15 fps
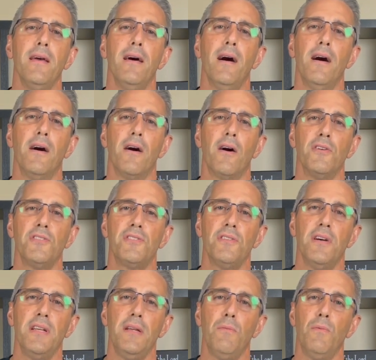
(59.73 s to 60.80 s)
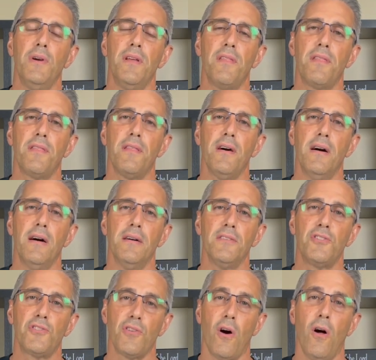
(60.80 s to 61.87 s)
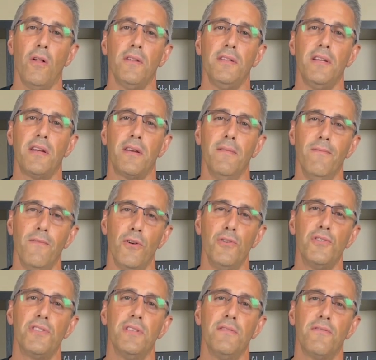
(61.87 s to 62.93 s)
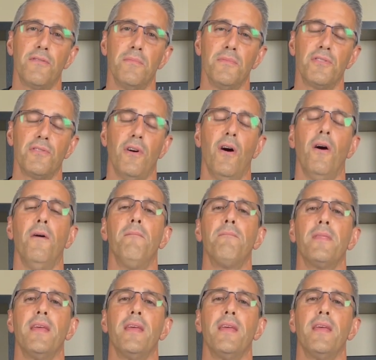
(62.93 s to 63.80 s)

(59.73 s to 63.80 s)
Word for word: our study with Saul and the conversion from Saul,